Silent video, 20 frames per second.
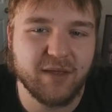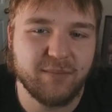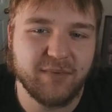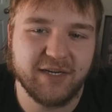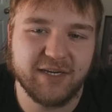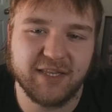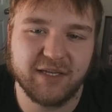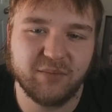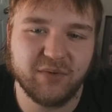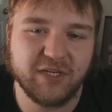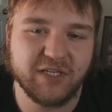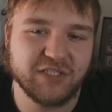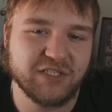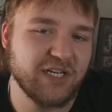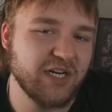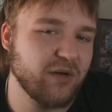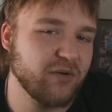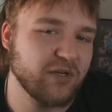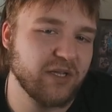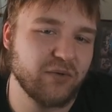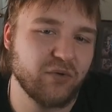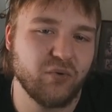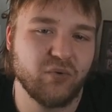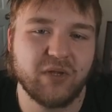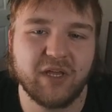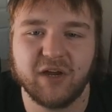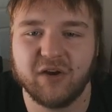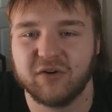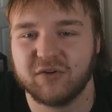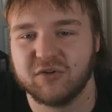Meaning that we can cheat out new
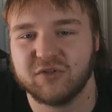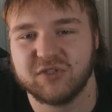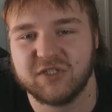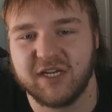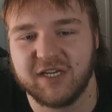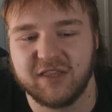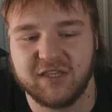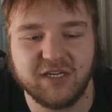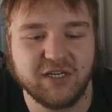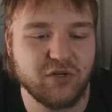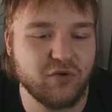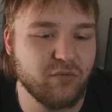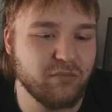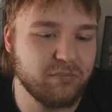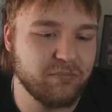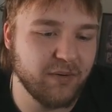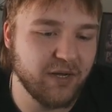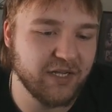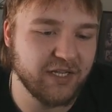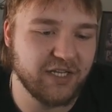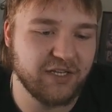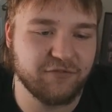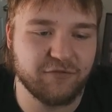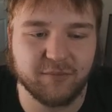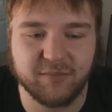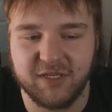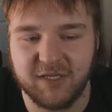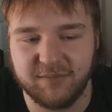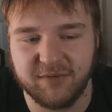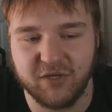characters like the new Buggy
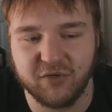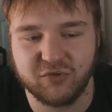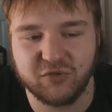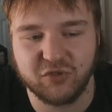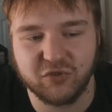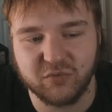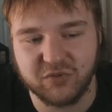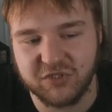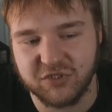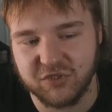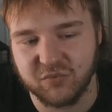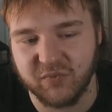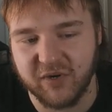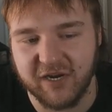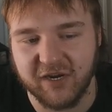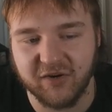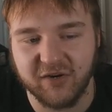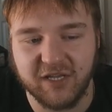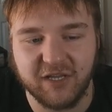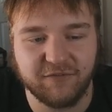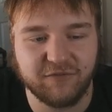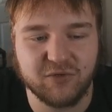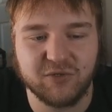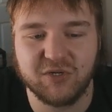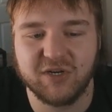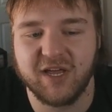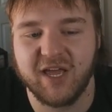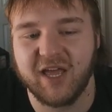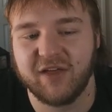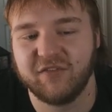from EB02, which is a rare if you
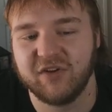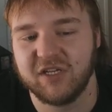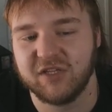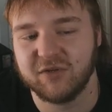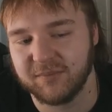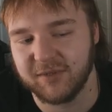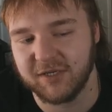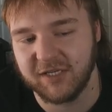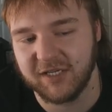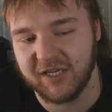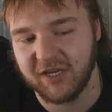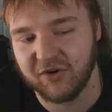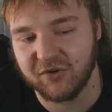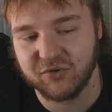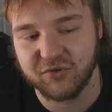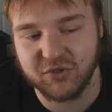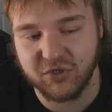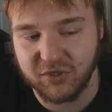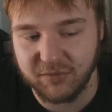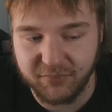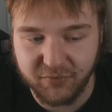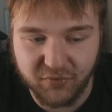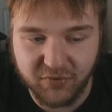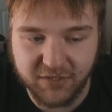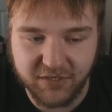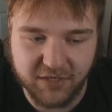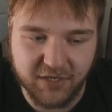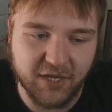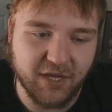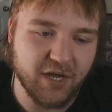do not have any other Buggy characters on the
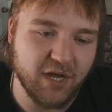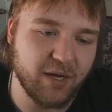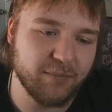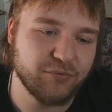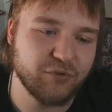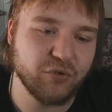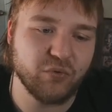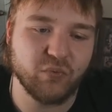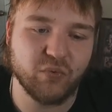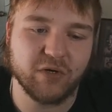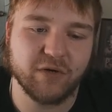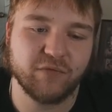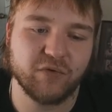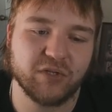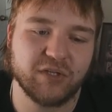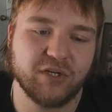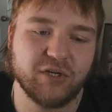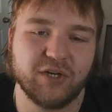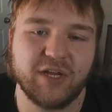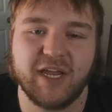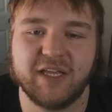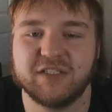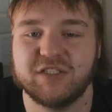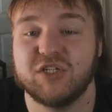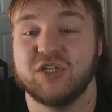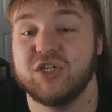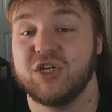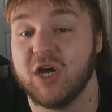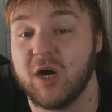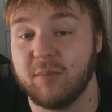board. Up to 1 of your leader gains
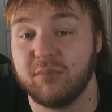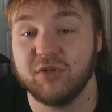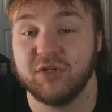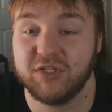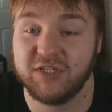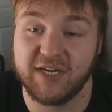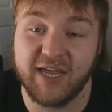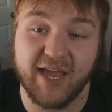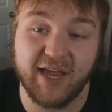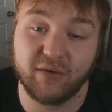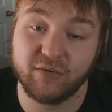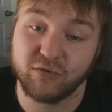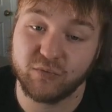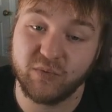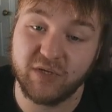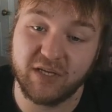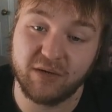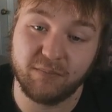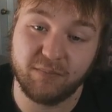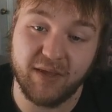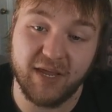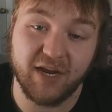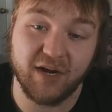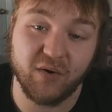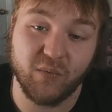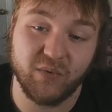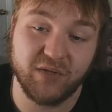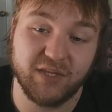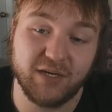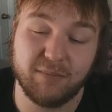double attack, which we can
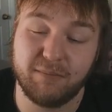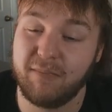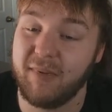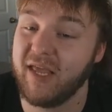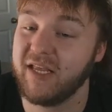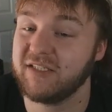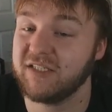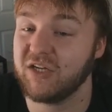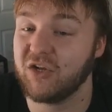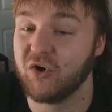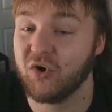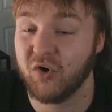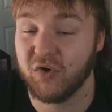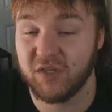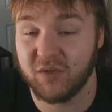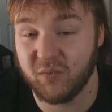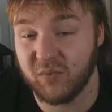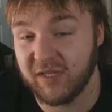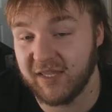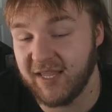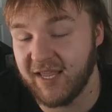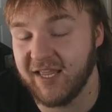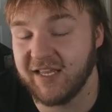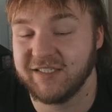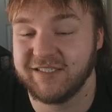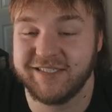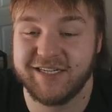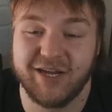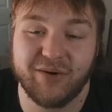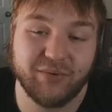pair with an amazing card that we
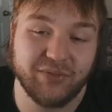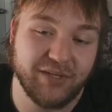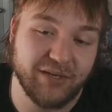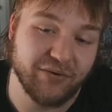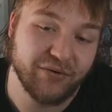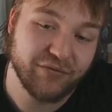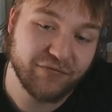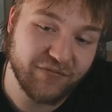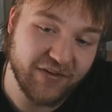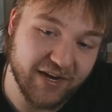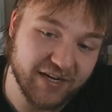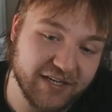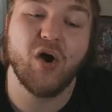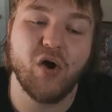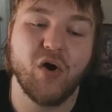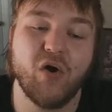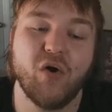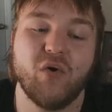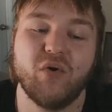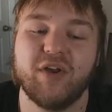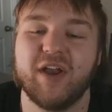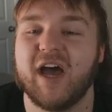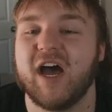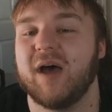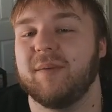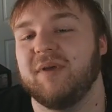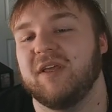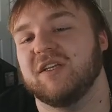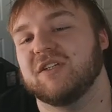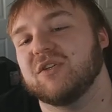can cheat out with leader effect,
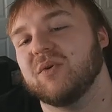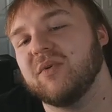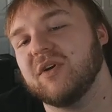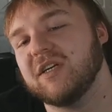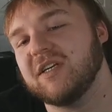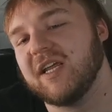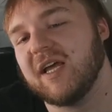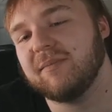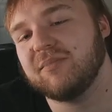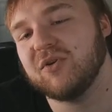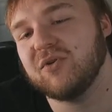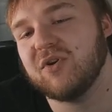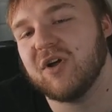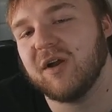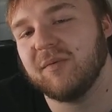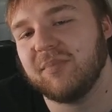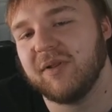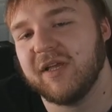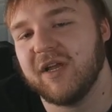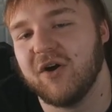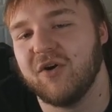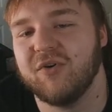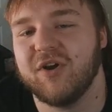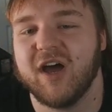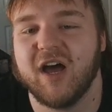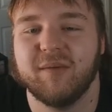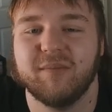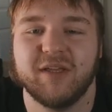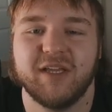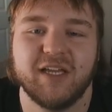Onami. So we can tap 2 Dawn, play
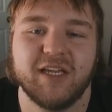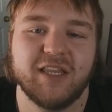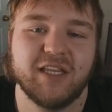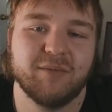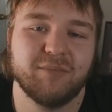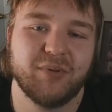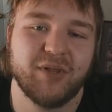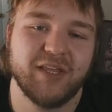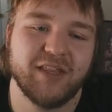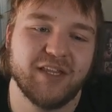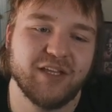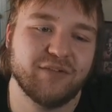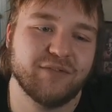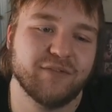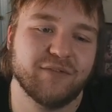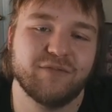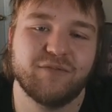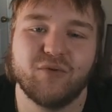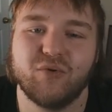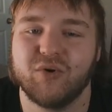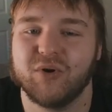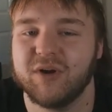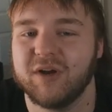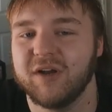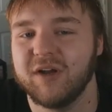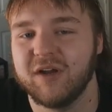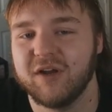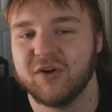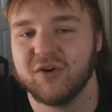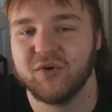Onami, and then play this for
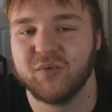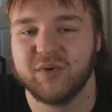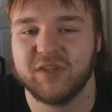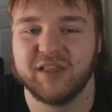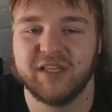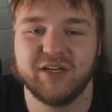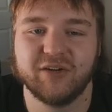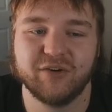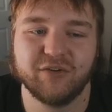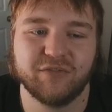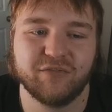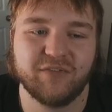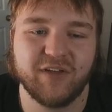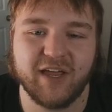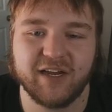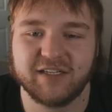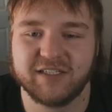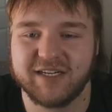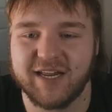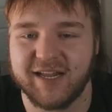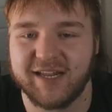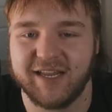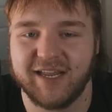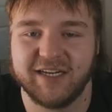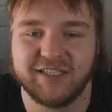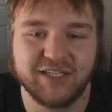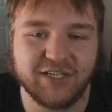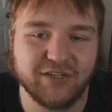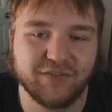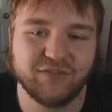4, or with leader effect, stacking
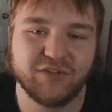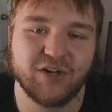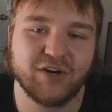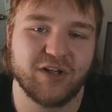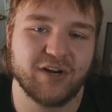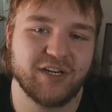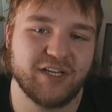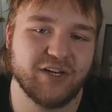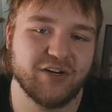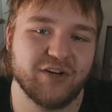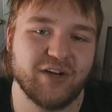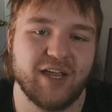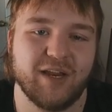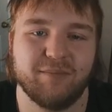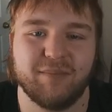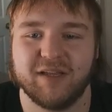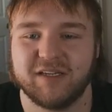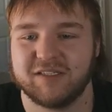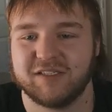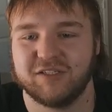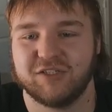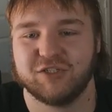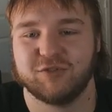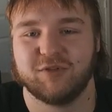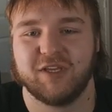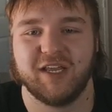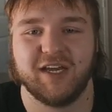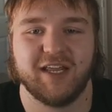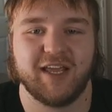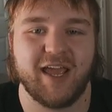a ton of Dawn on here and basically
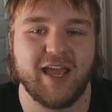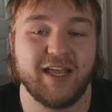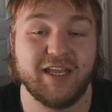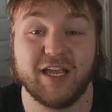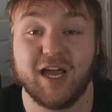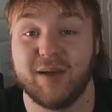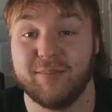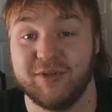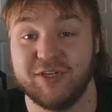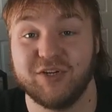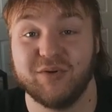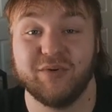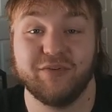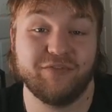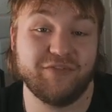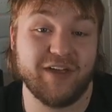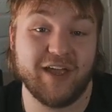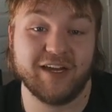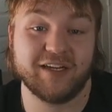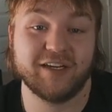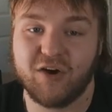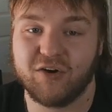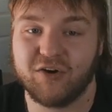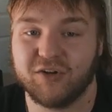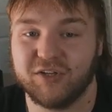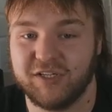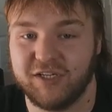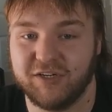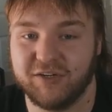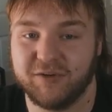just getting a Yamato effect on
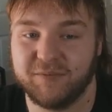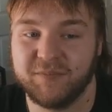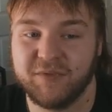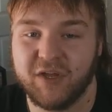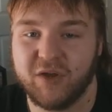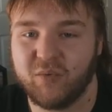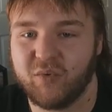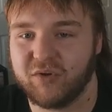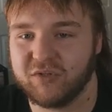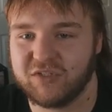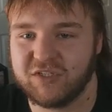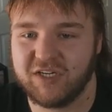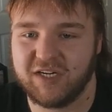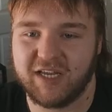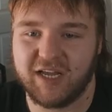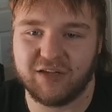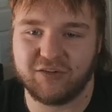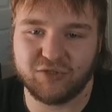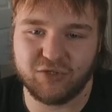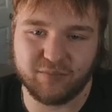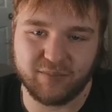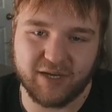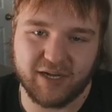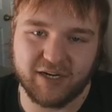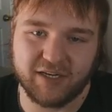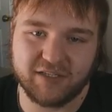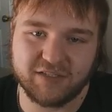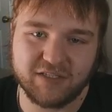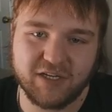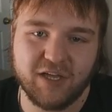our leader while cheating out 2
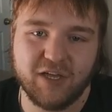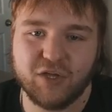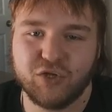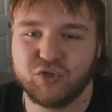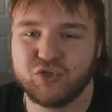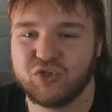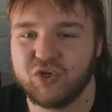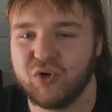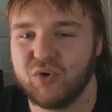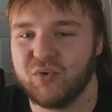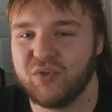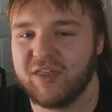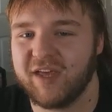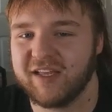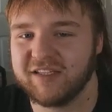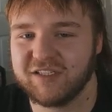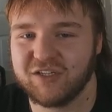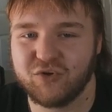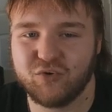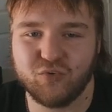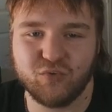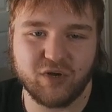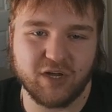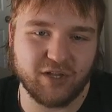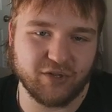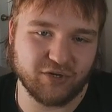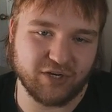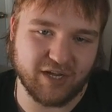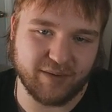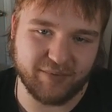bodies. So that's a cool
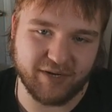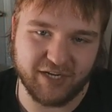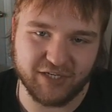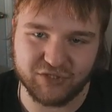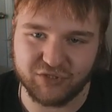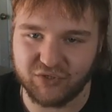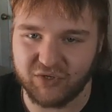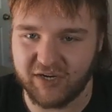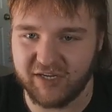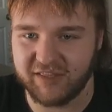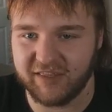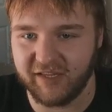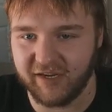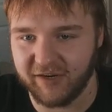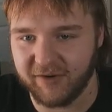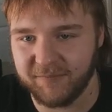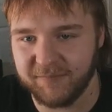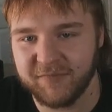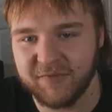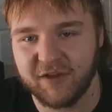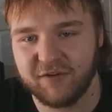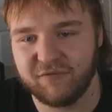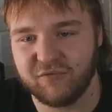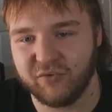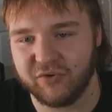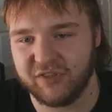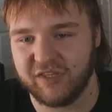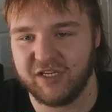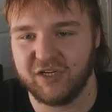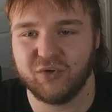color combination right there
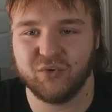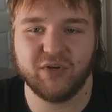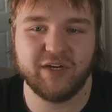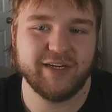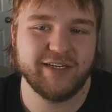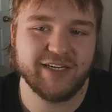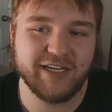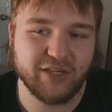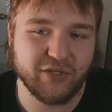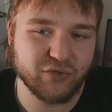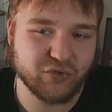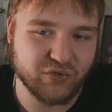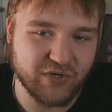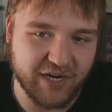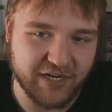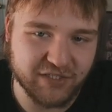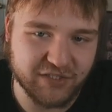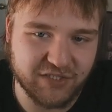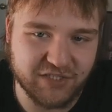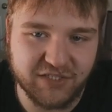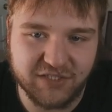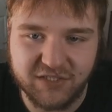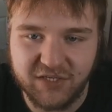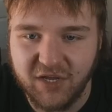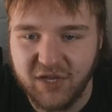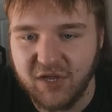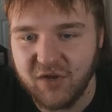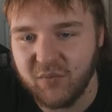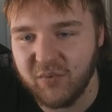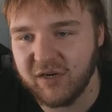for the green and yellow strategies.
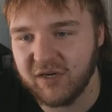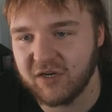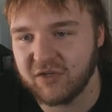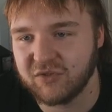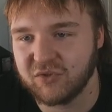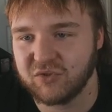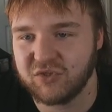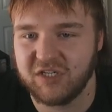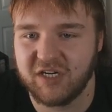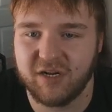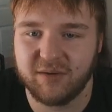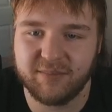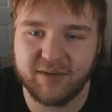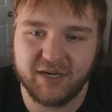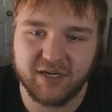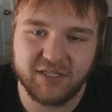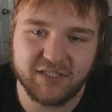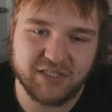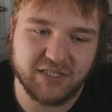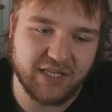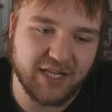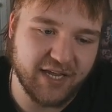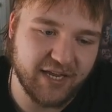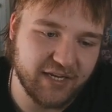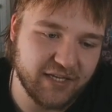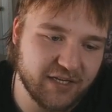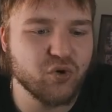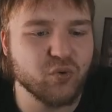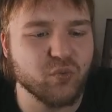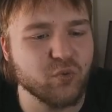We can also cheat out bodies
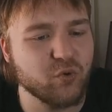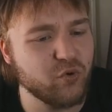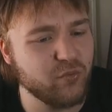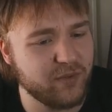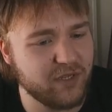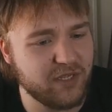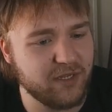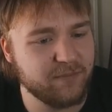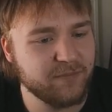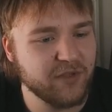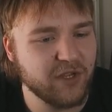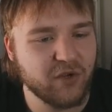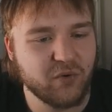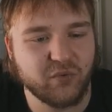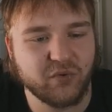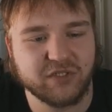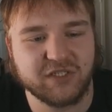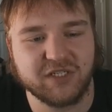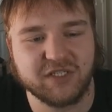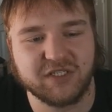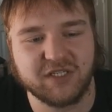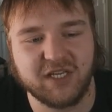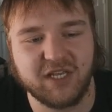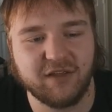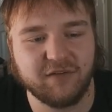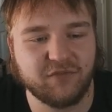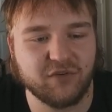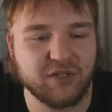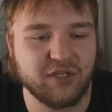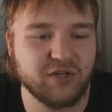like Kurubi, which is
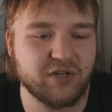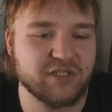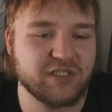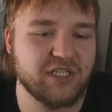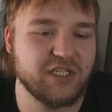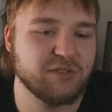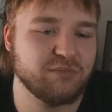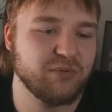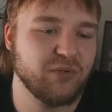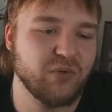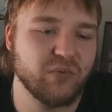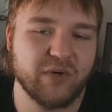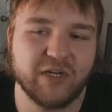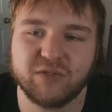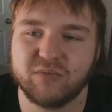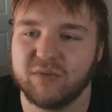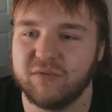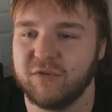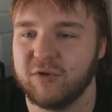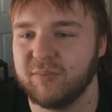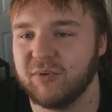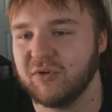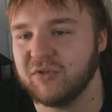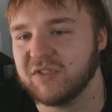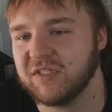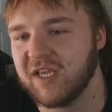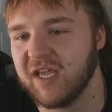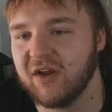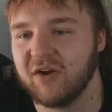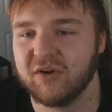if your leader is East Blue, rest one of your
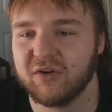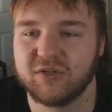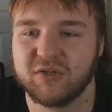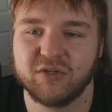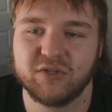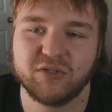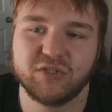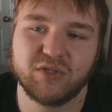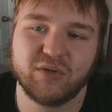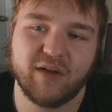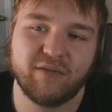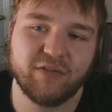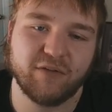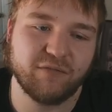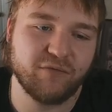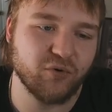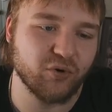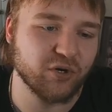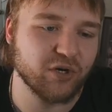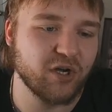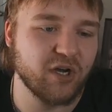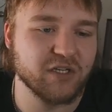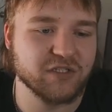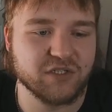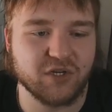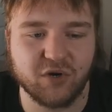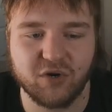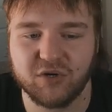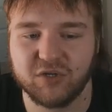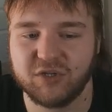opponent's characters. You have the 4
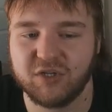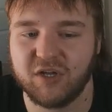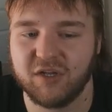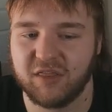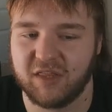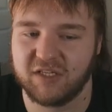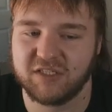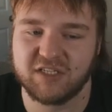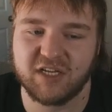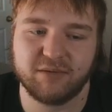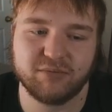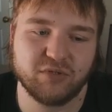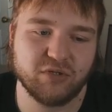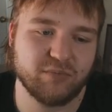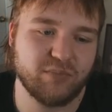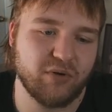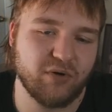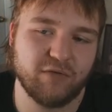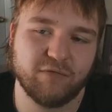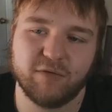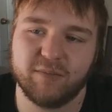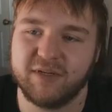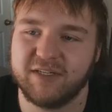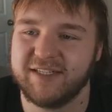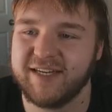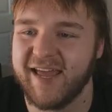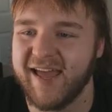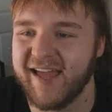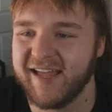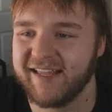cost Arlong that stops your opponent from
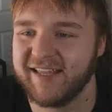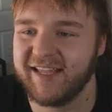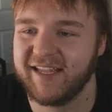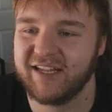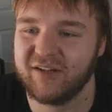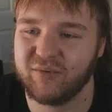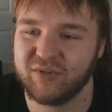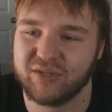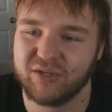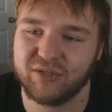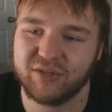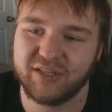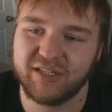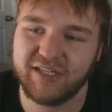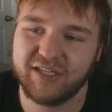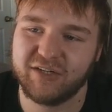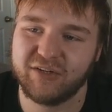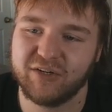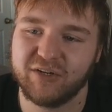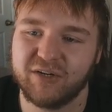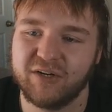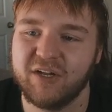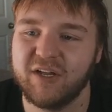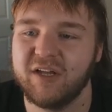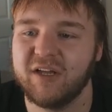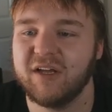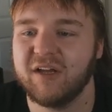attacking with their leader.